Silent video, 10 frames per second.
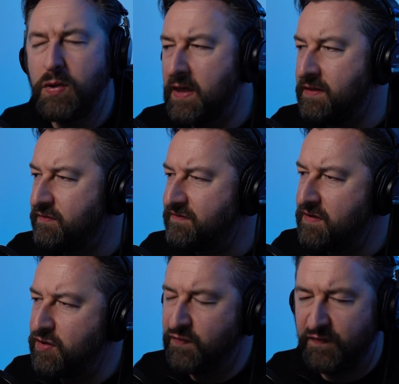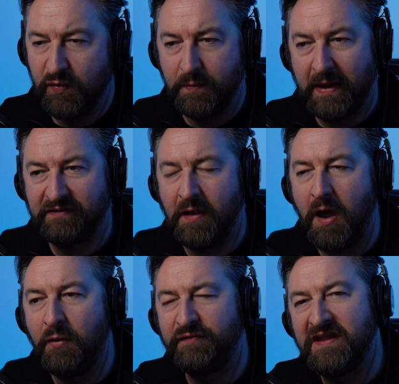yeah, there is a new film about it. 'Cause
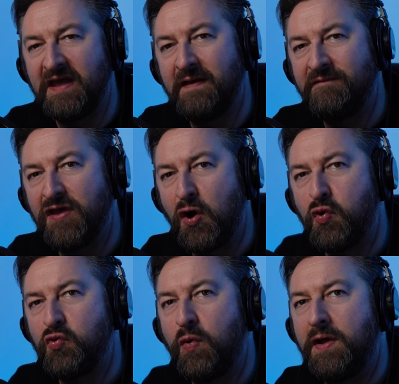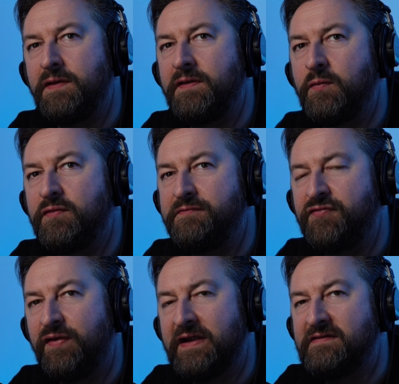I was thinking of the old one that was
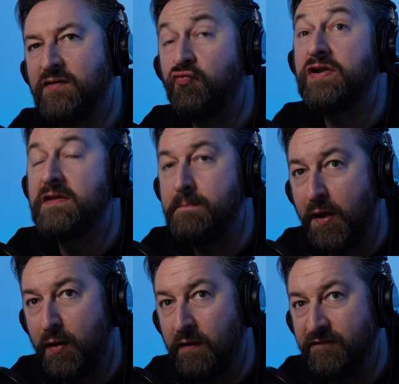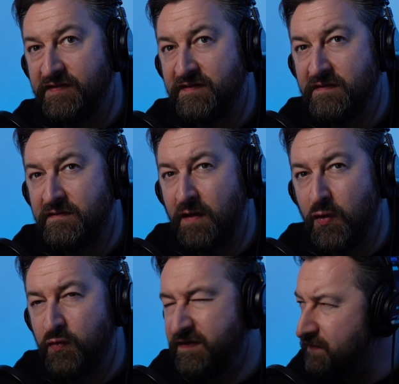directed or written by Oliver
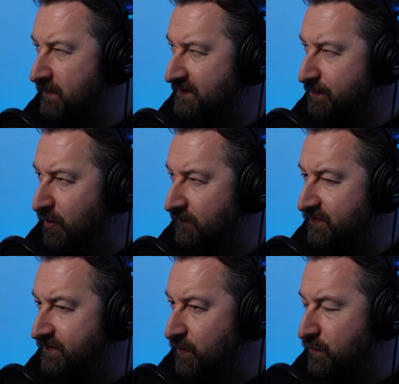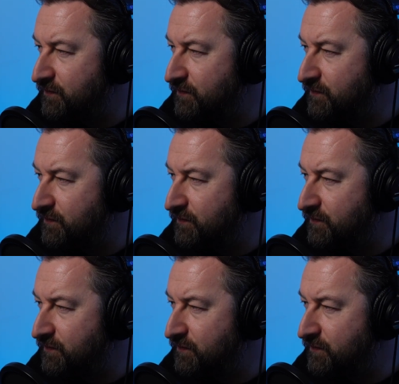Stone. Was it directed by Oliver Stone